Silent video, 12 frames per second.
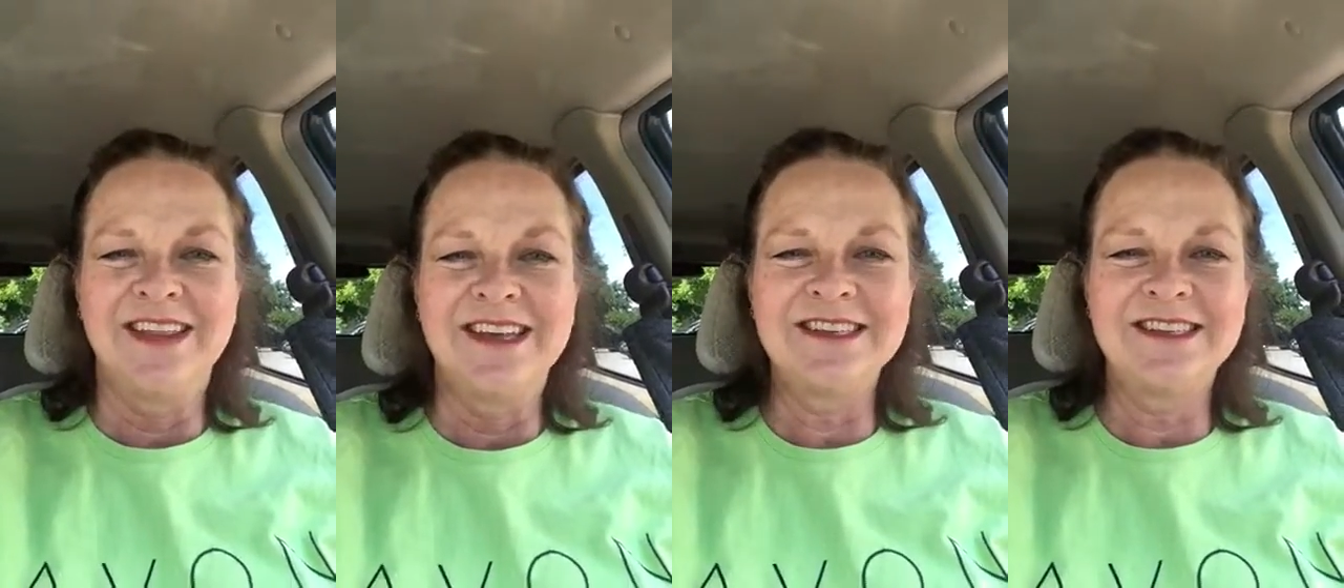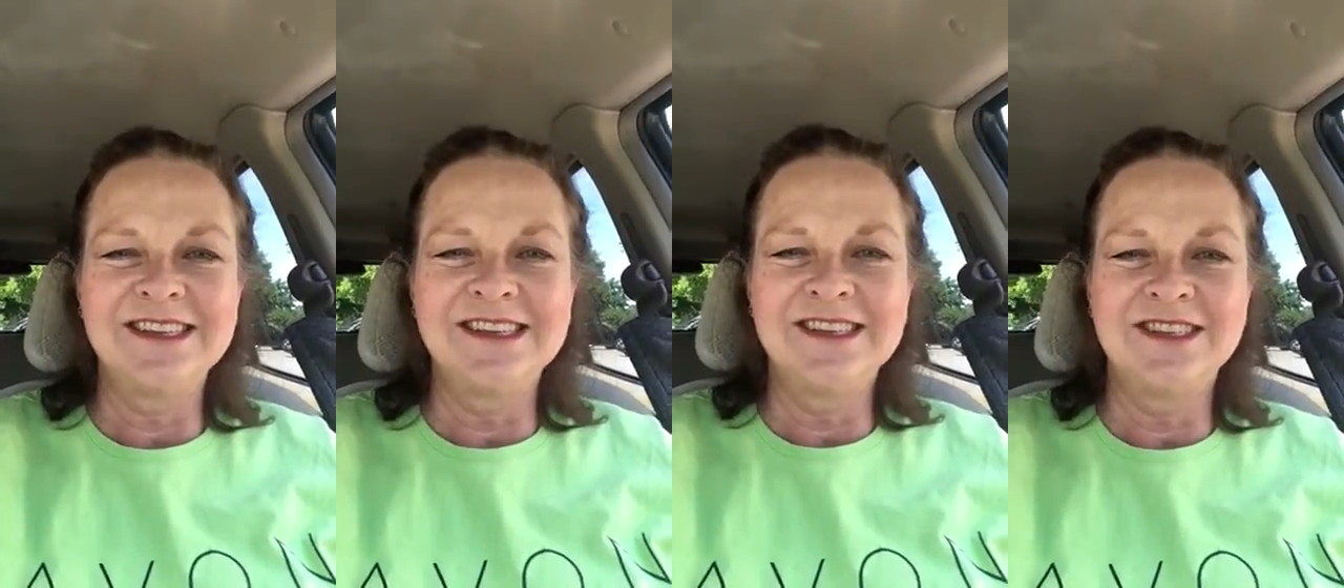
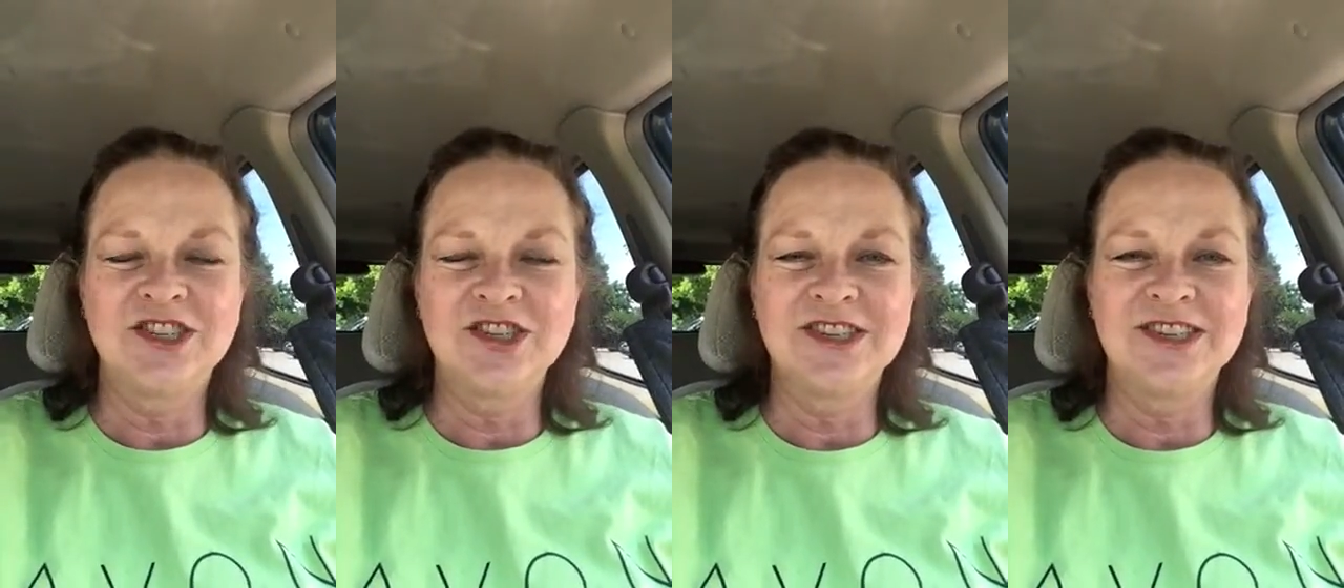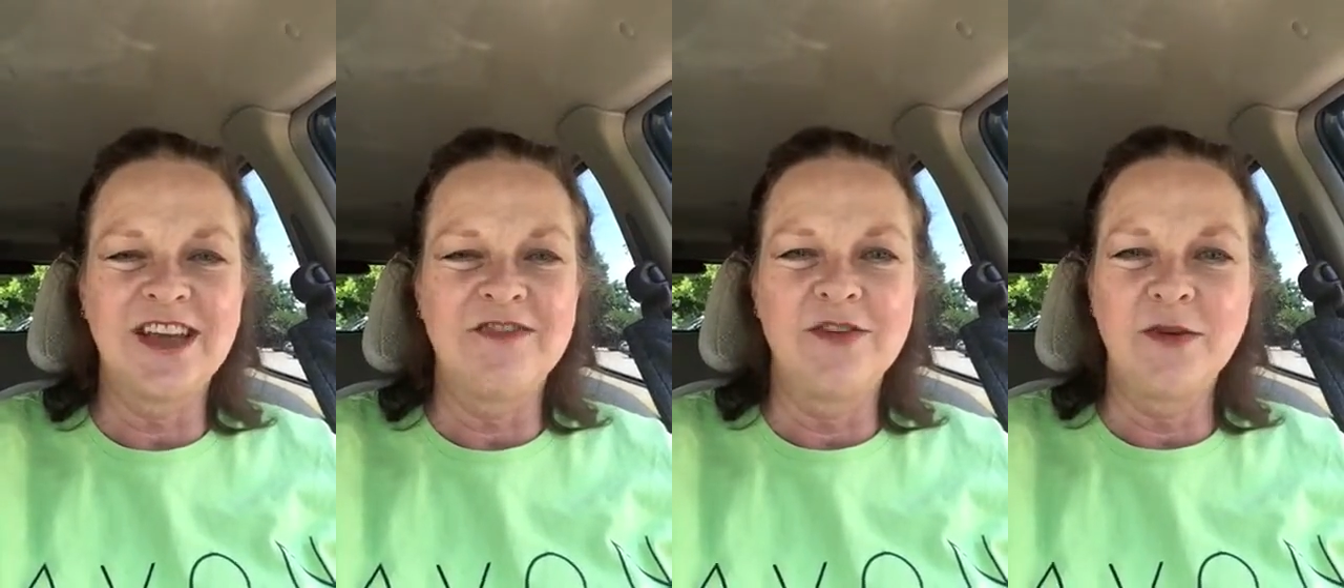This is
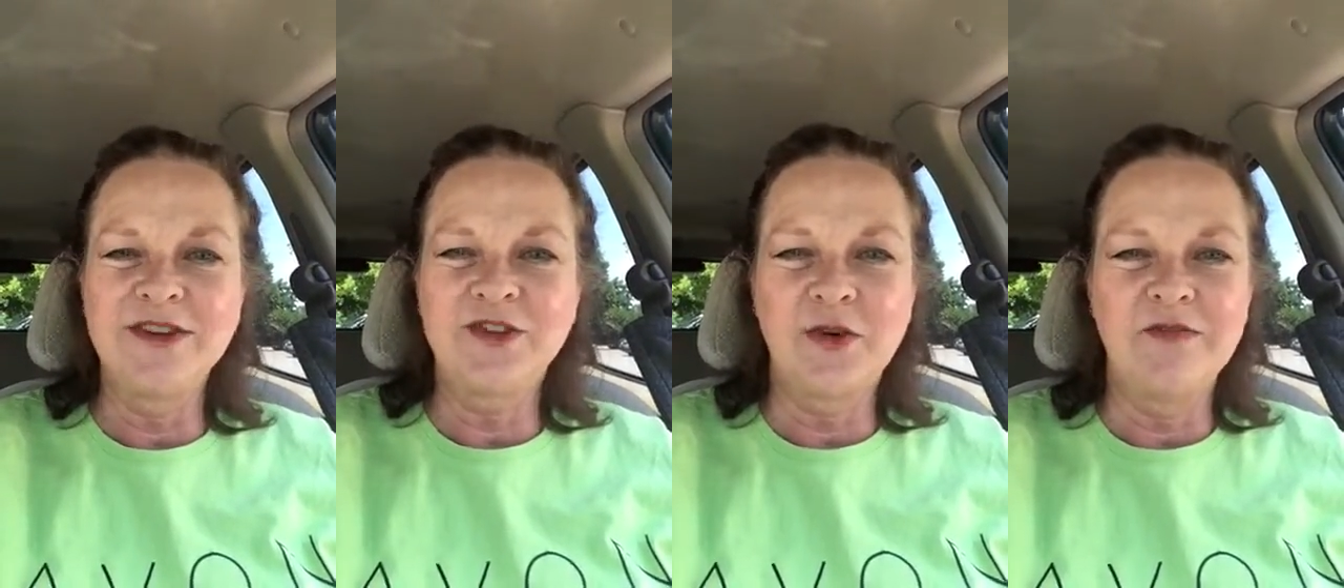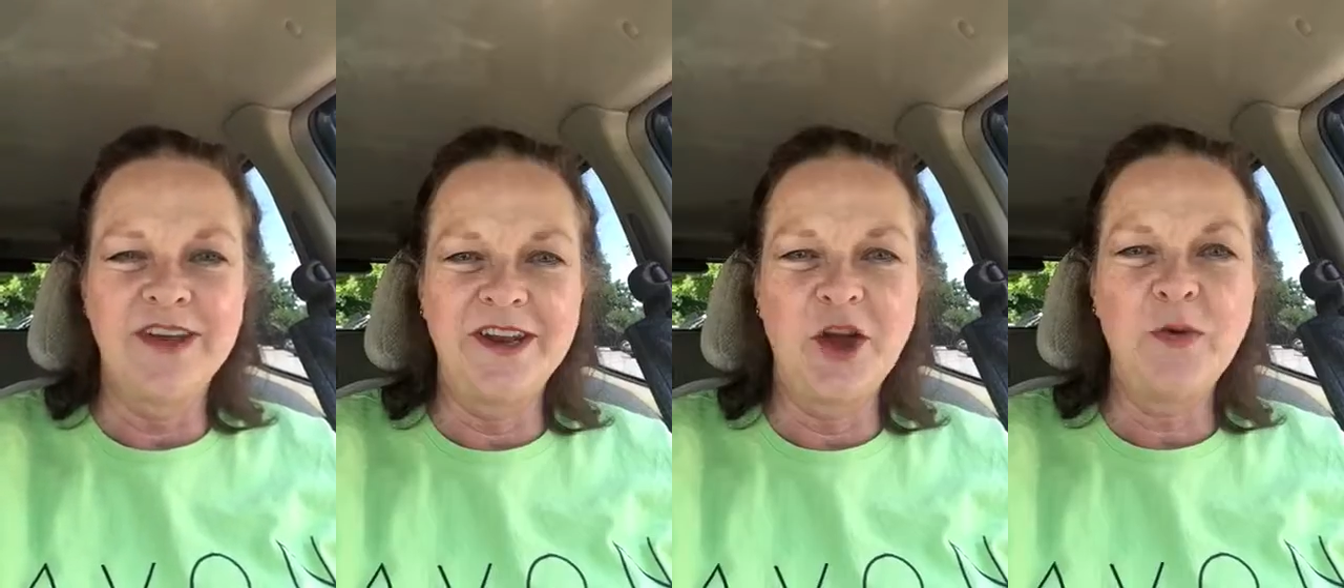just a very short
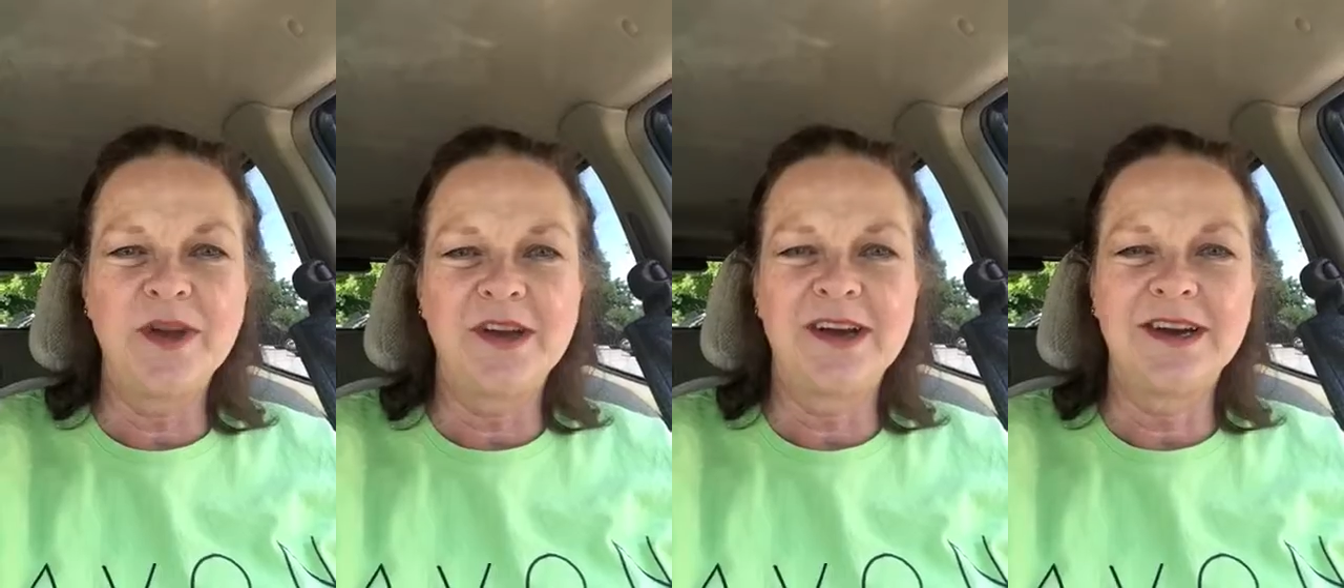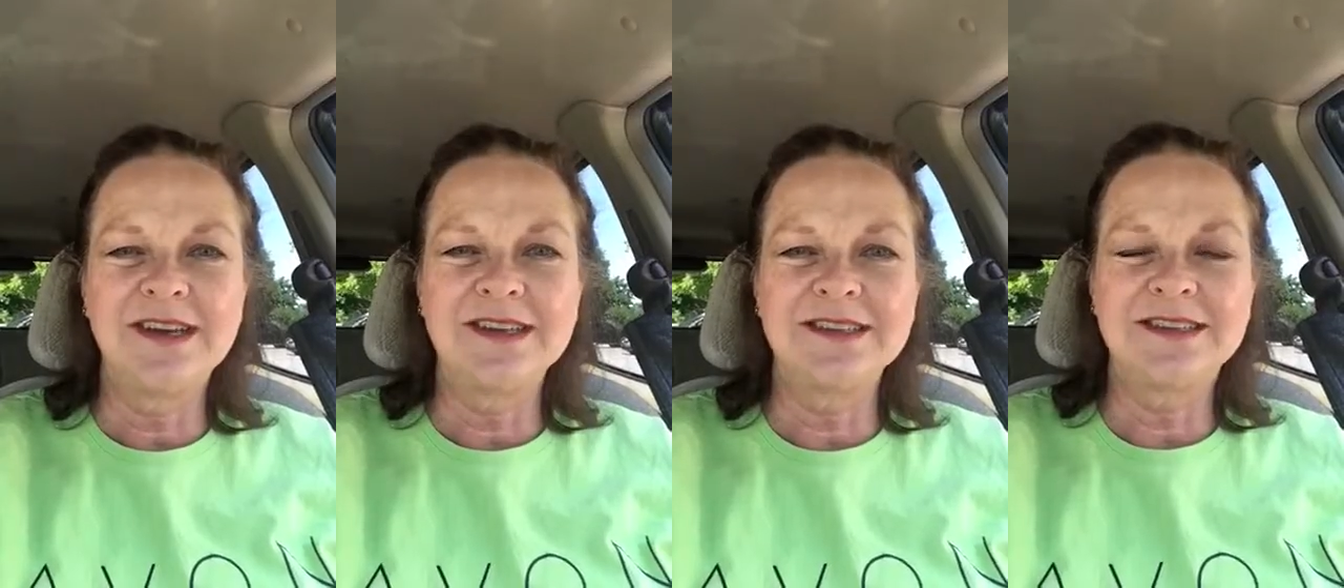video
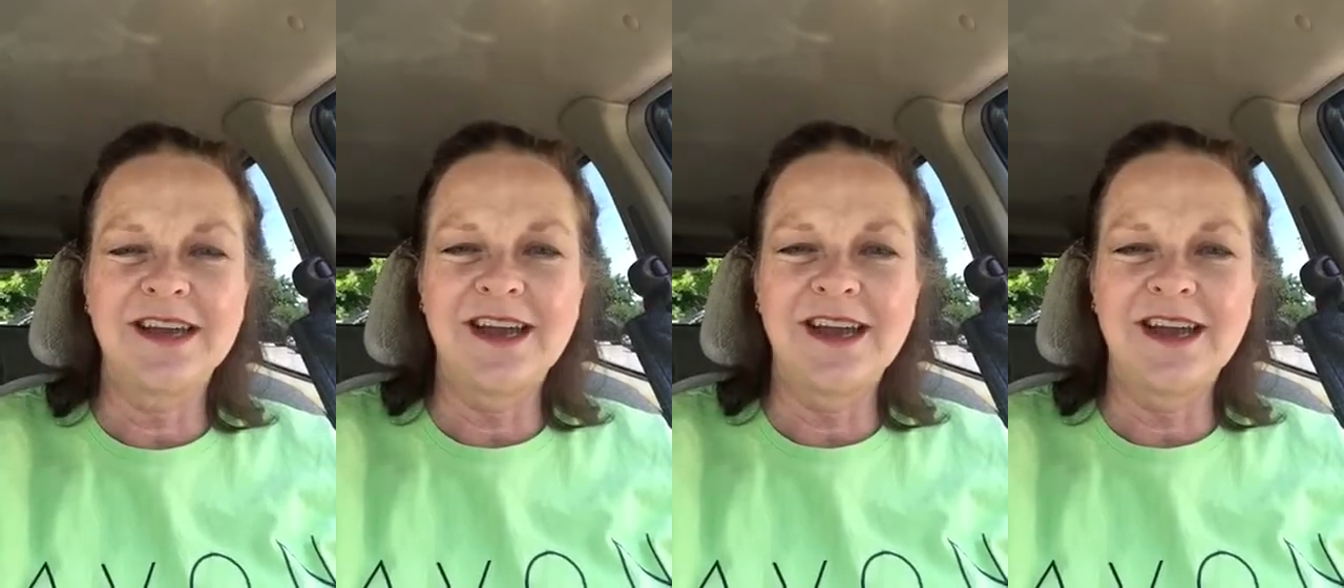because